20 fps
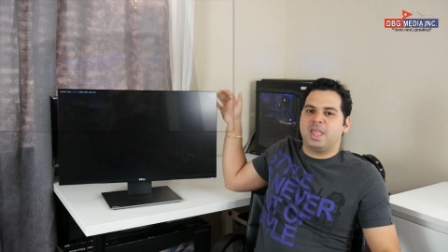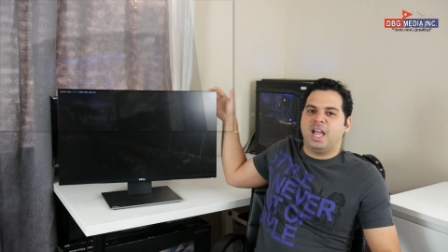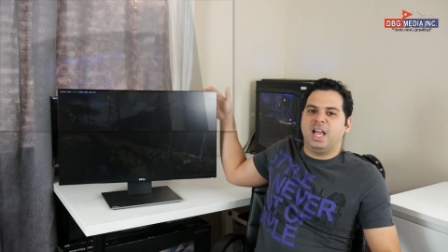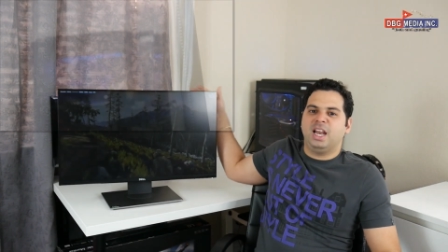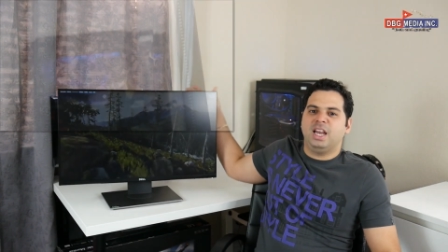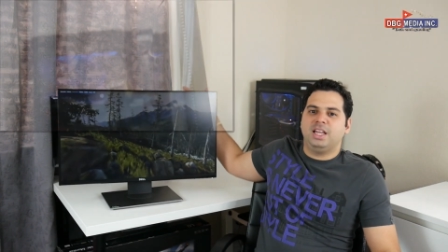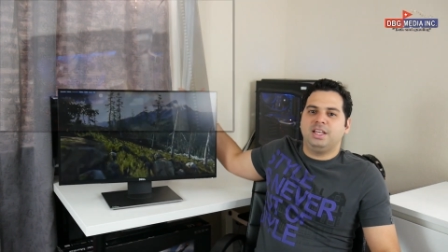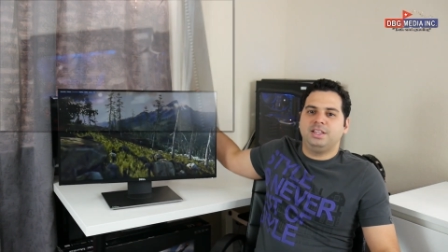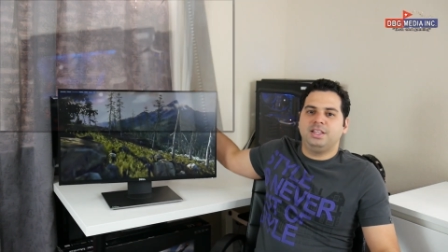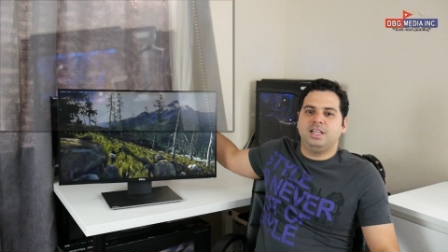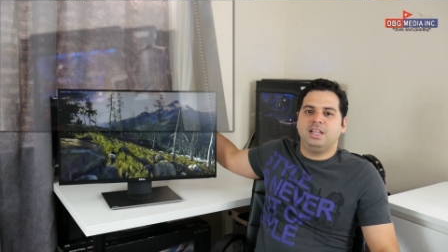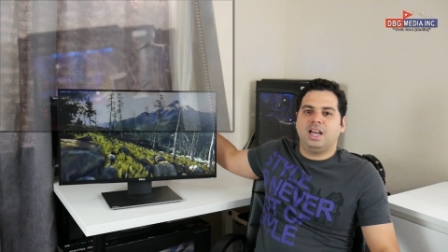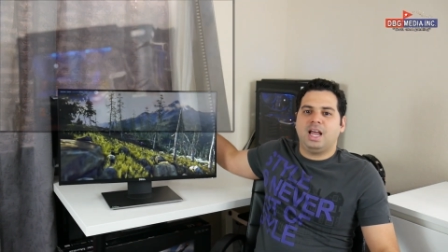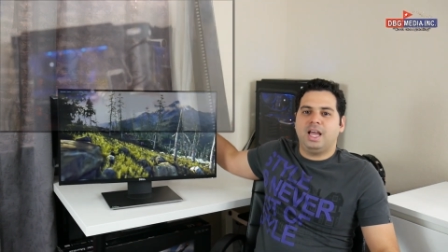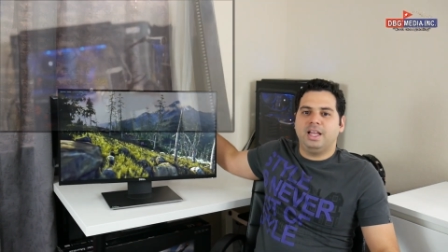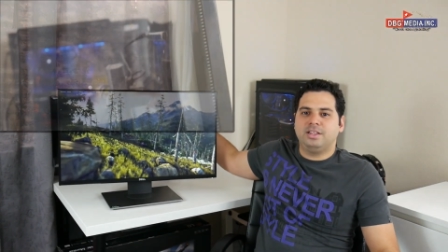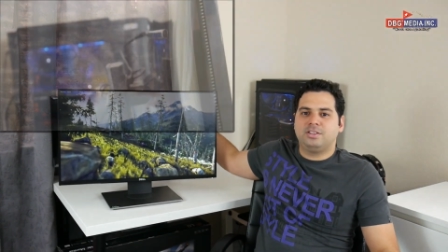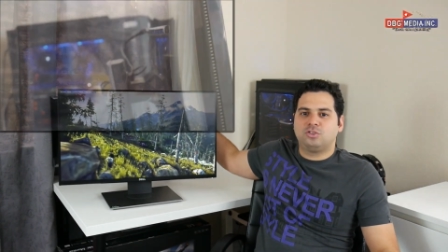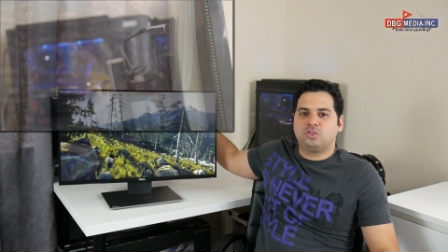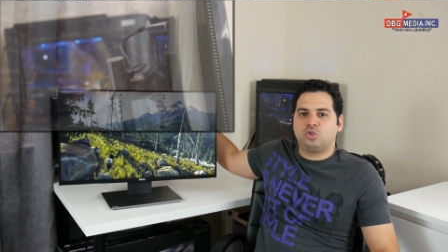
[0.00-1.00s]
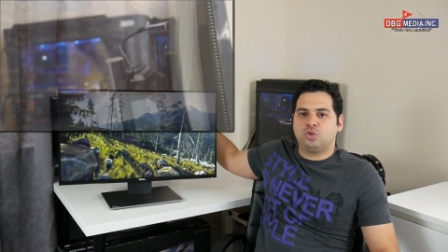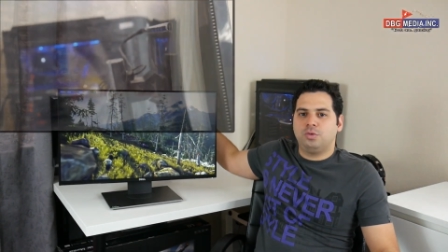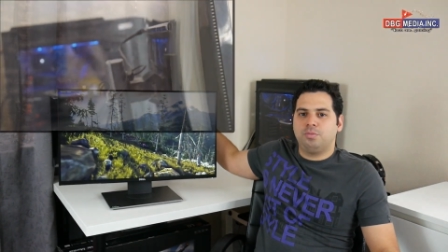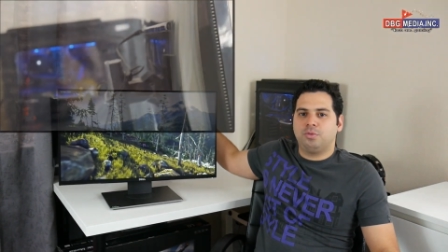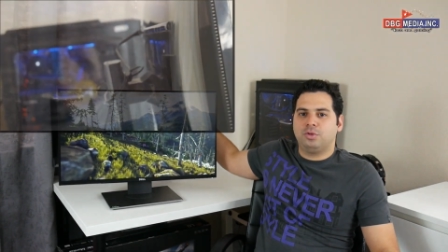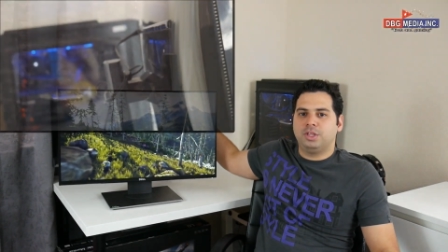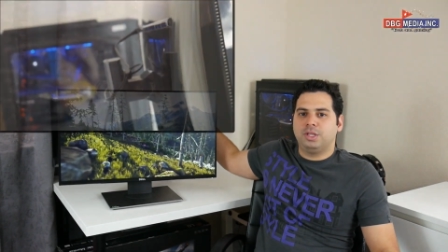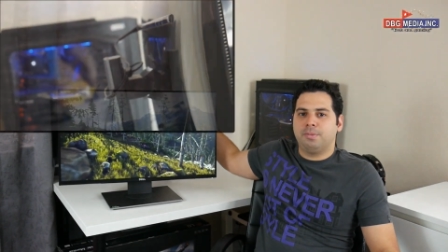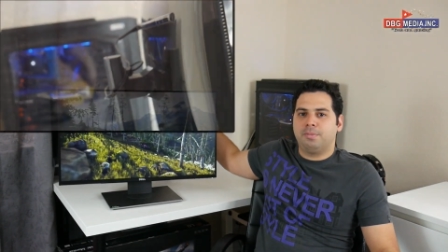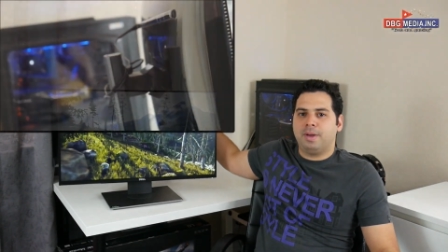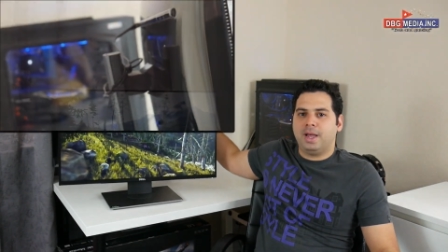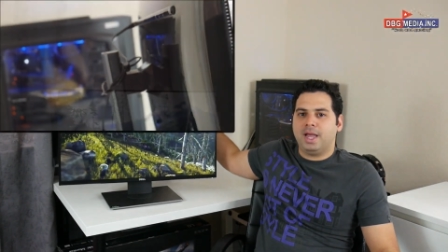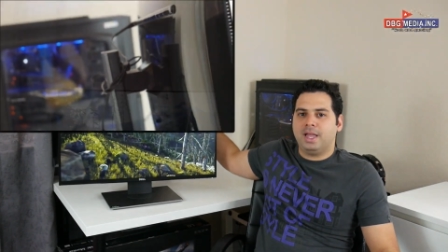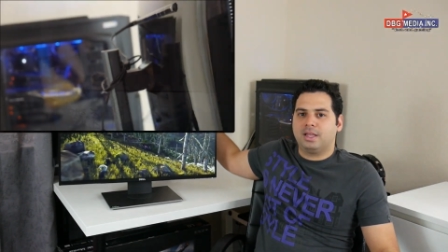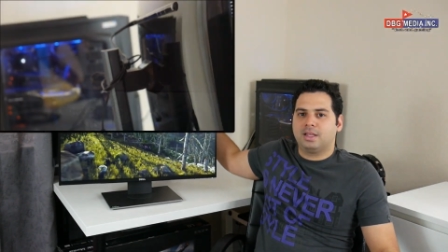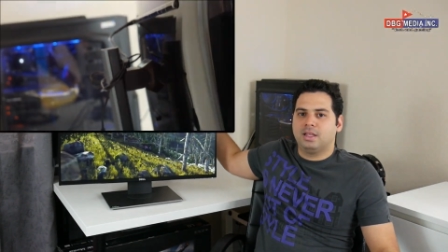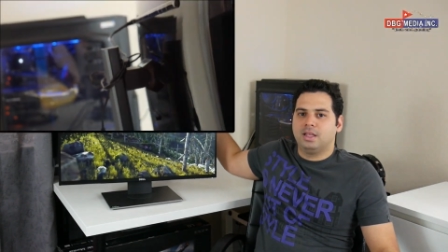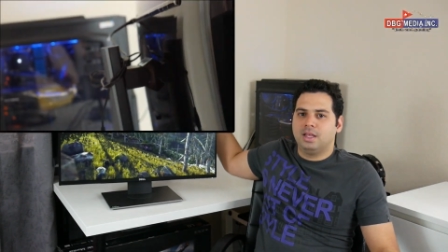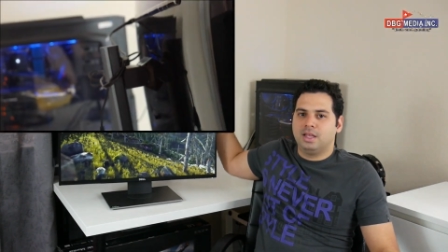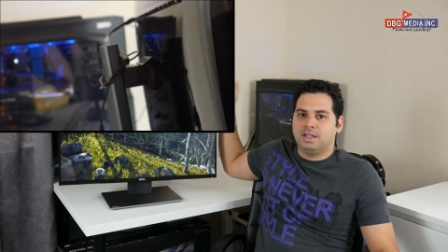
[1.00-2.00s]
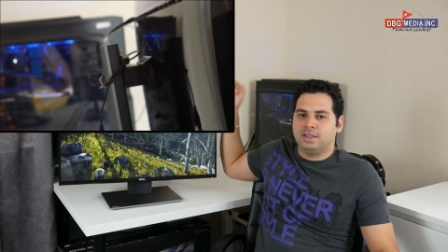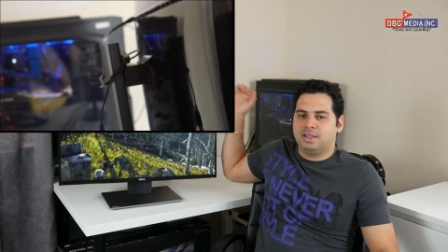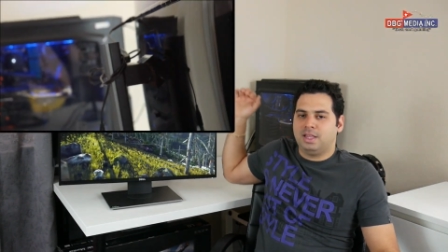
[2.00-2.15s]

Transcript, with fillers: LED light strip on the back